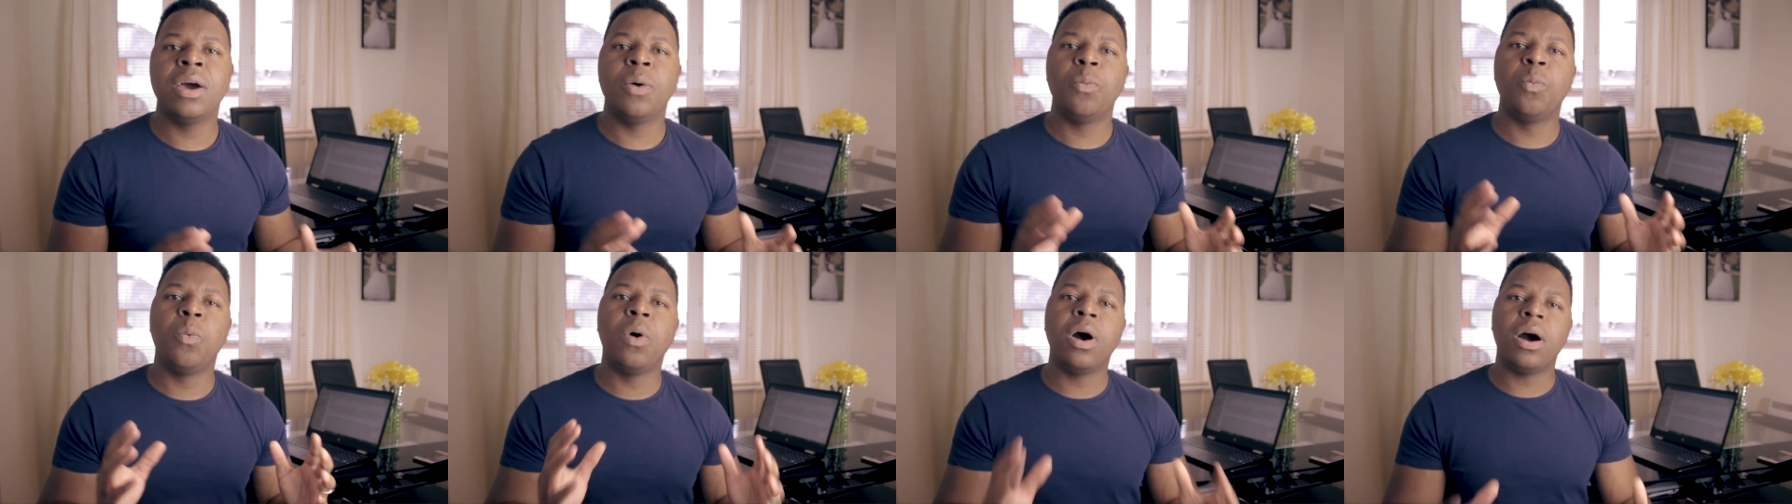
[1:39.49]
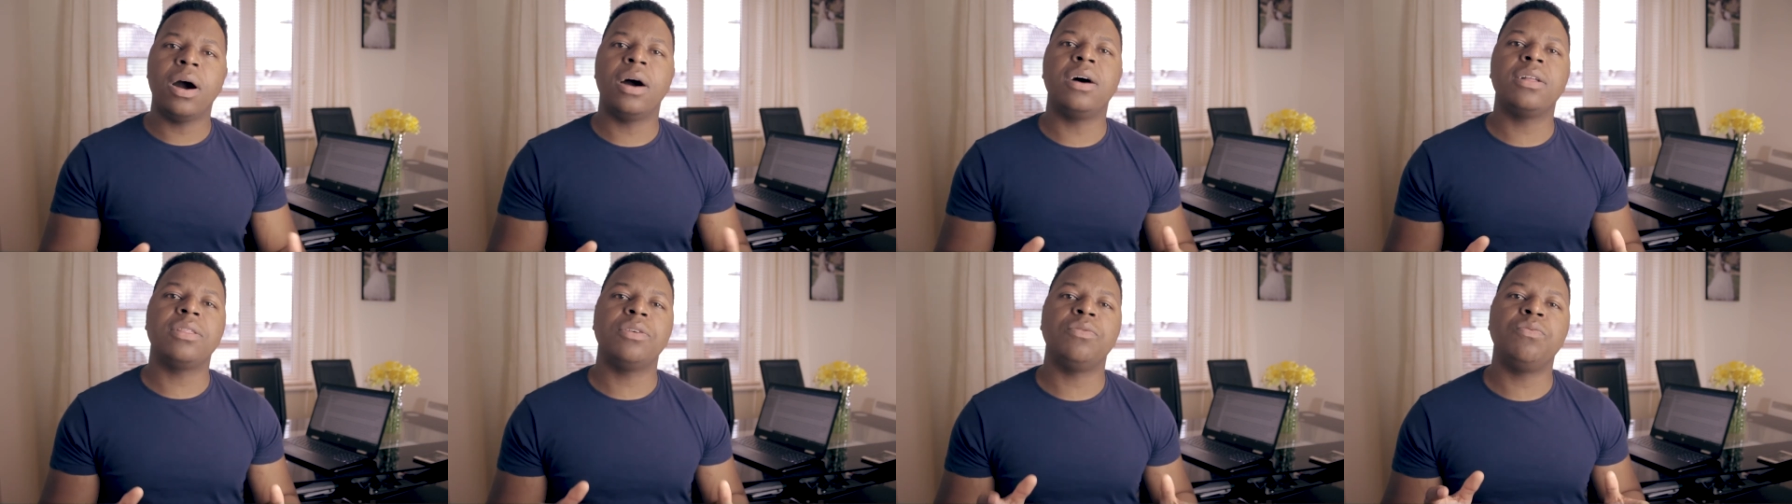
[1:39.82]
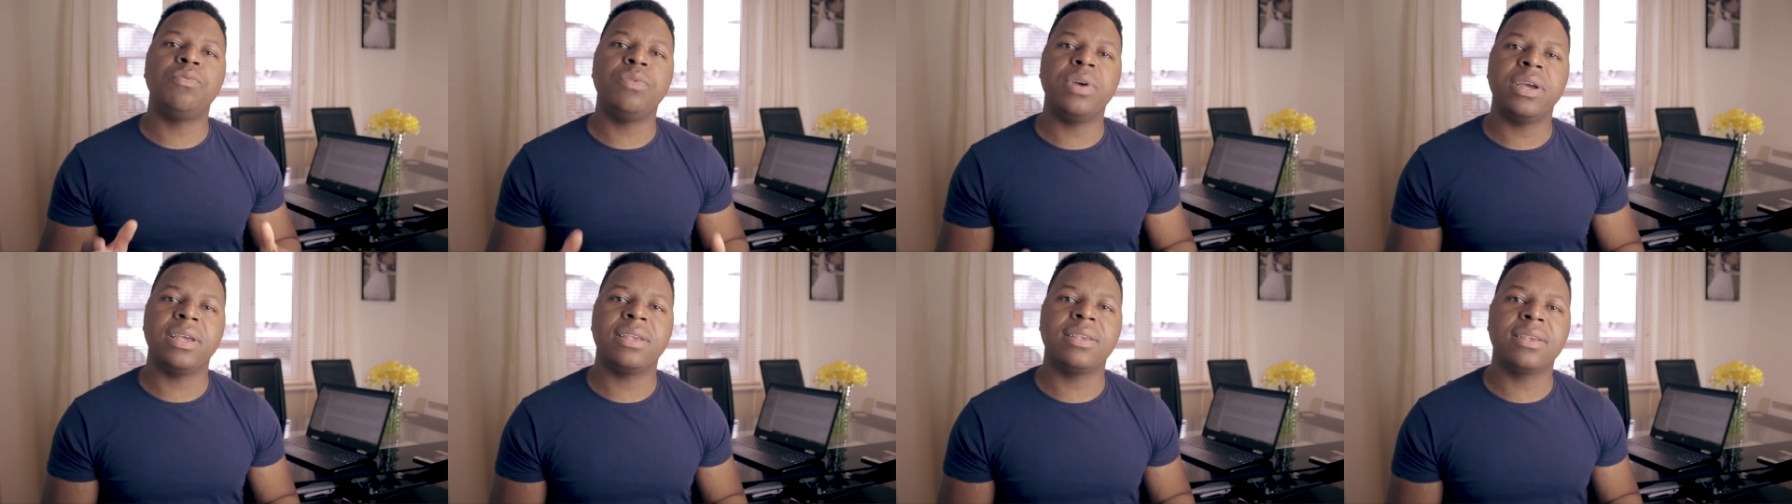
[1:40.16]
What are the
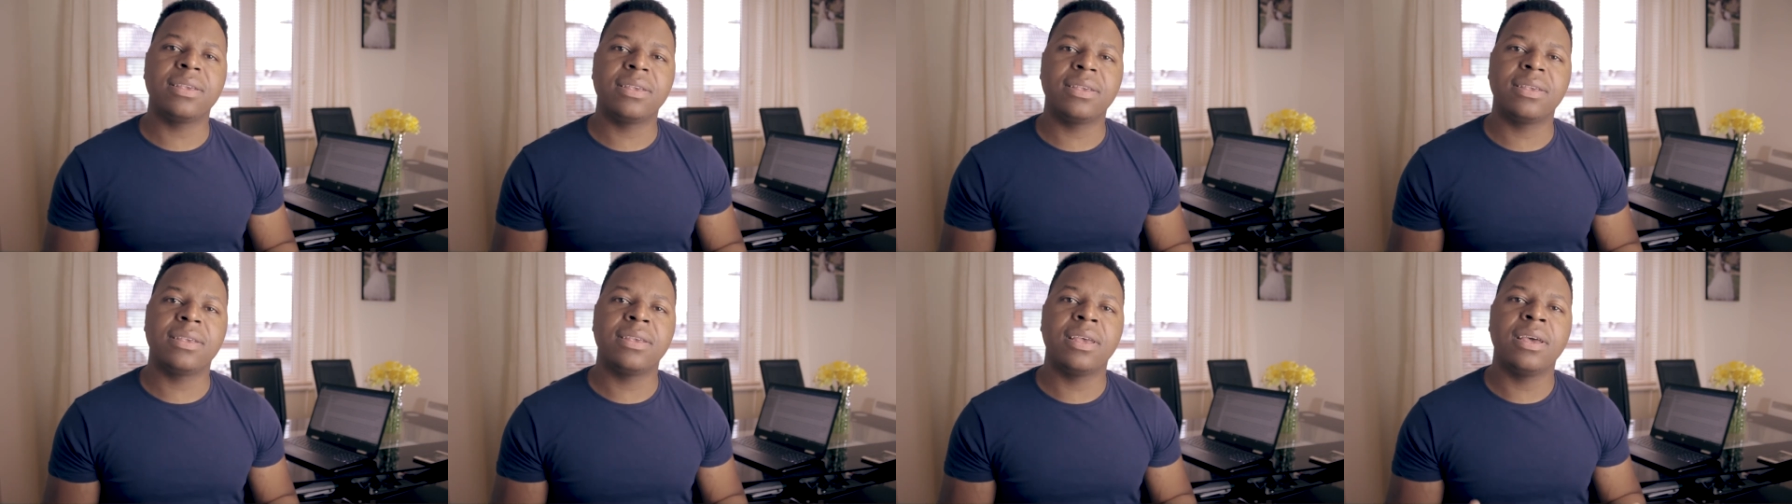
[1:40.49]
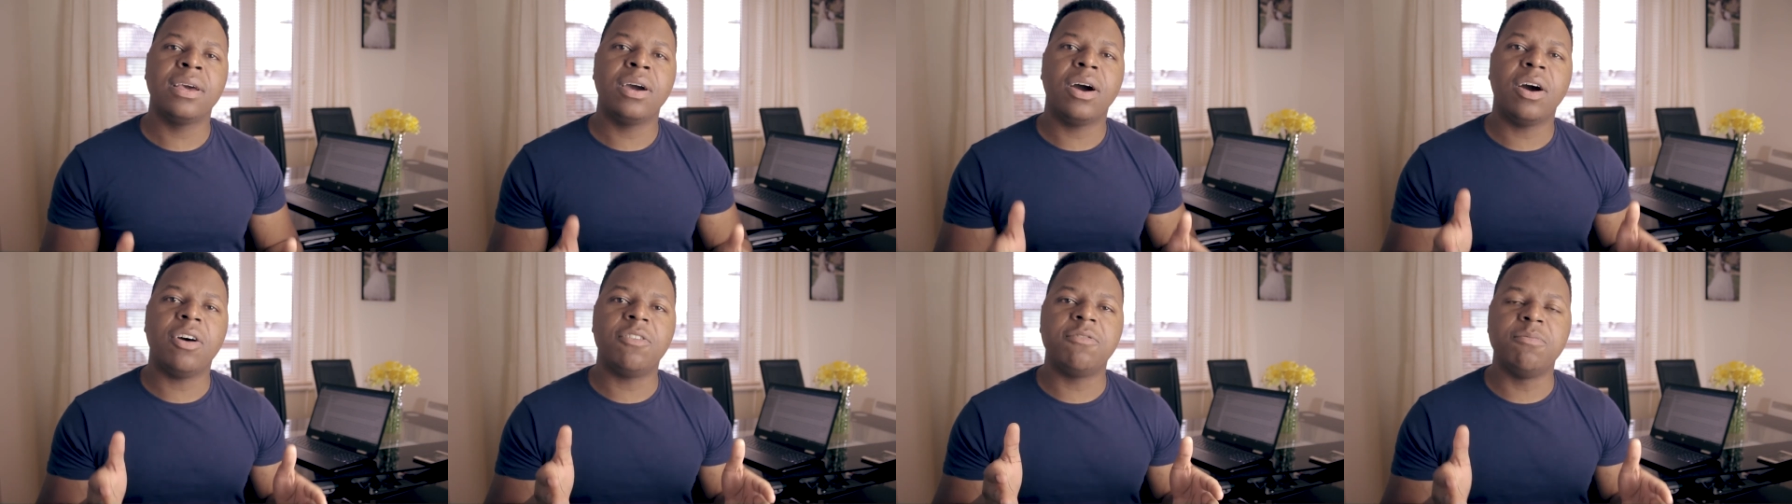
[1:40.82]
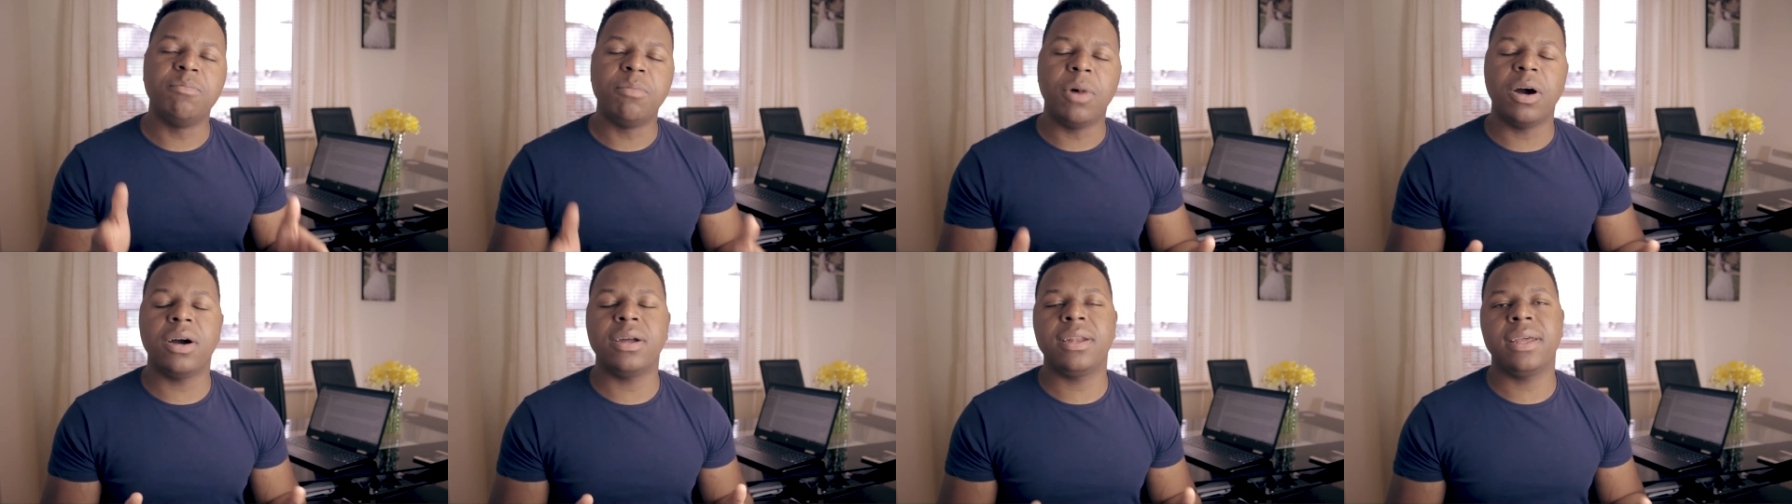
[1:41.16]
risks of
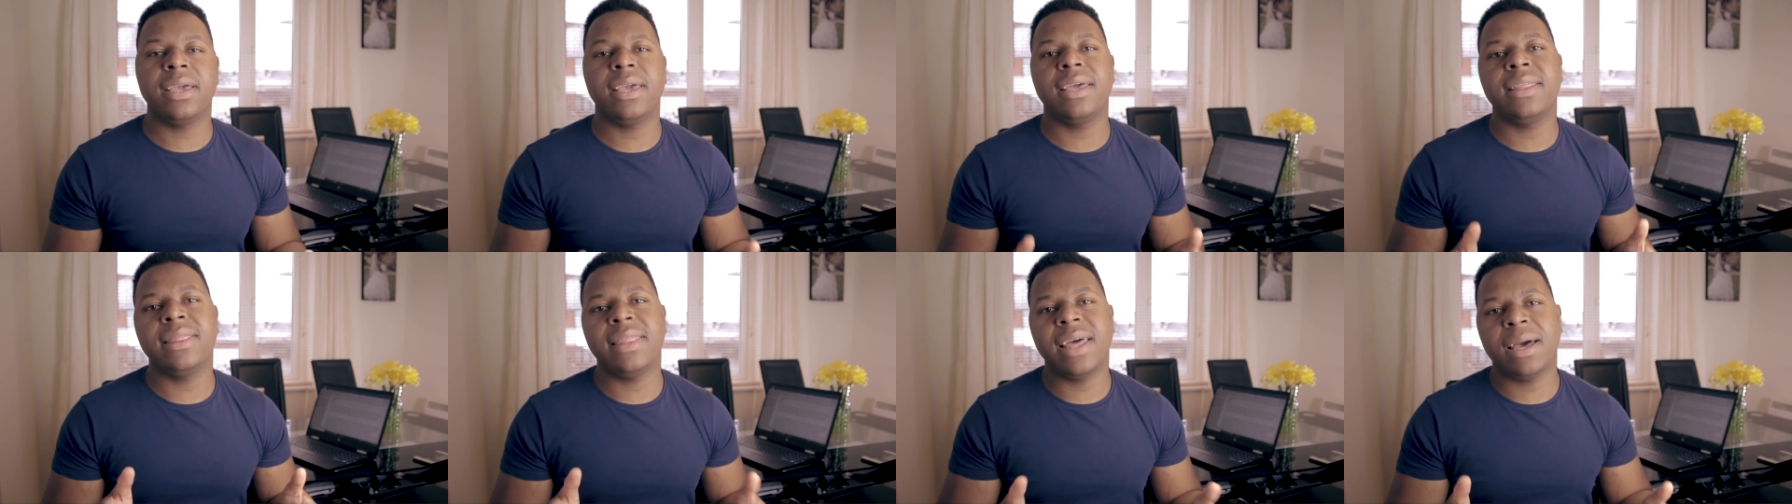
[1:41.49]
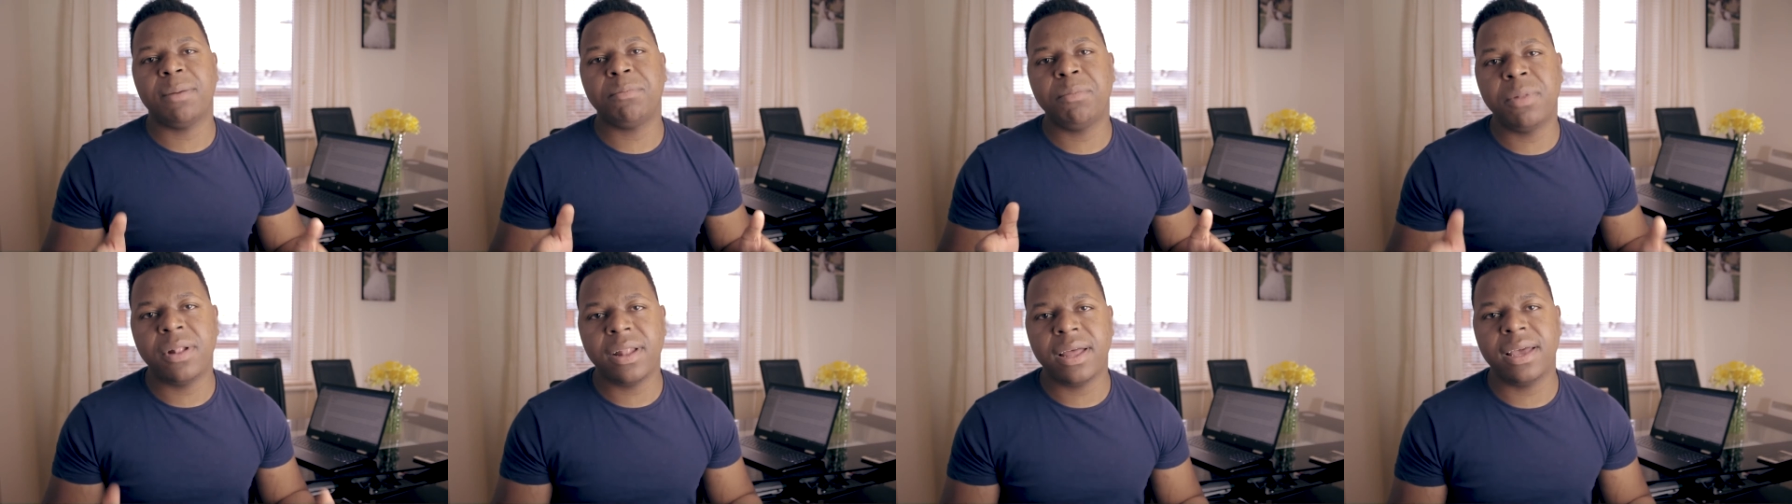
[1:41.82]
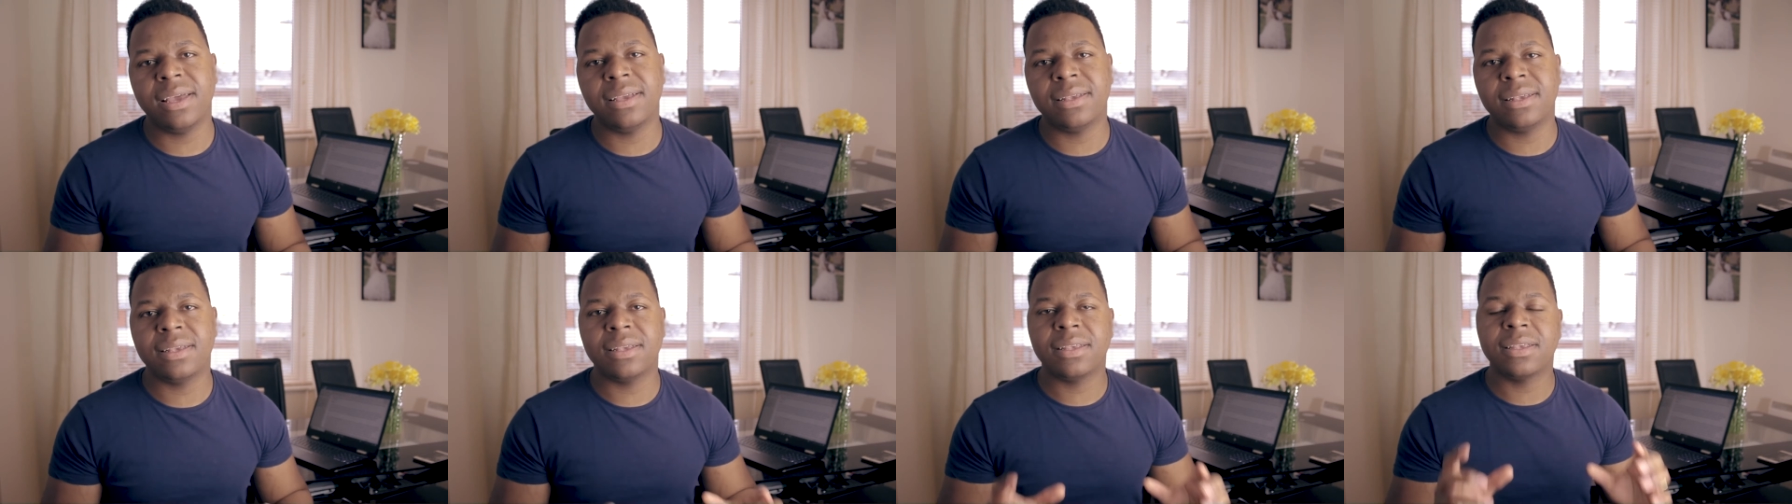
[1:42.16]
mining in that
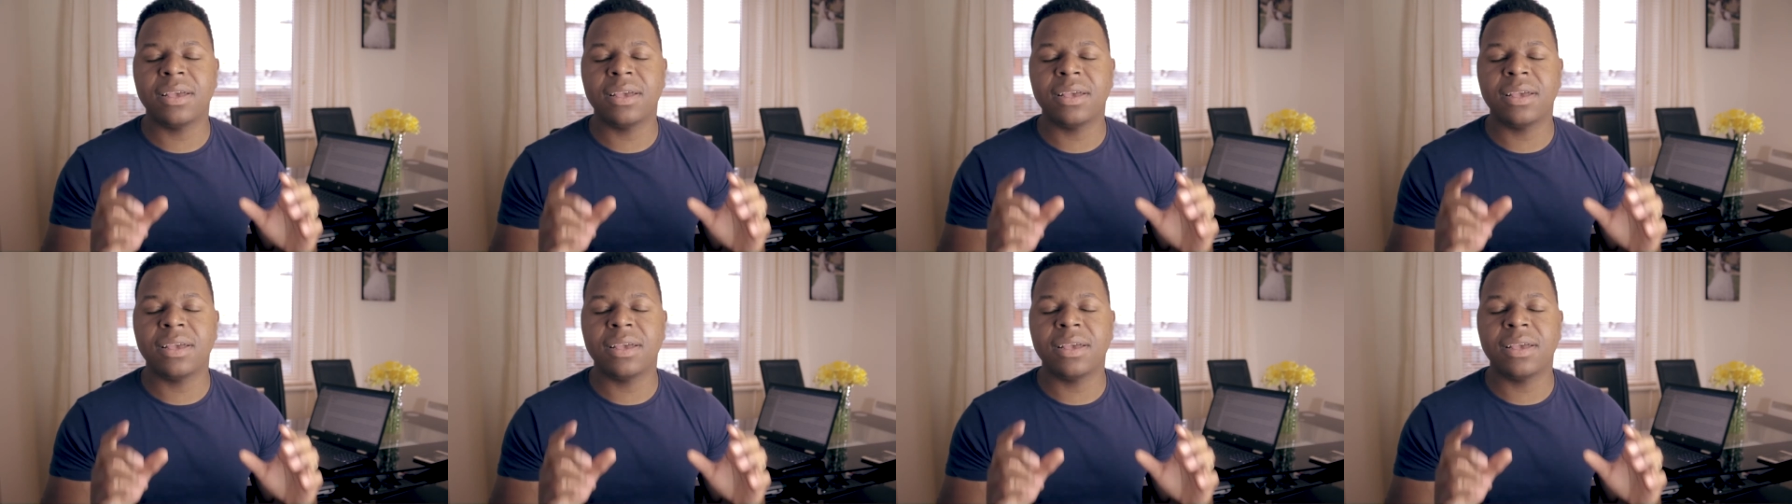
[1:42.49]
place?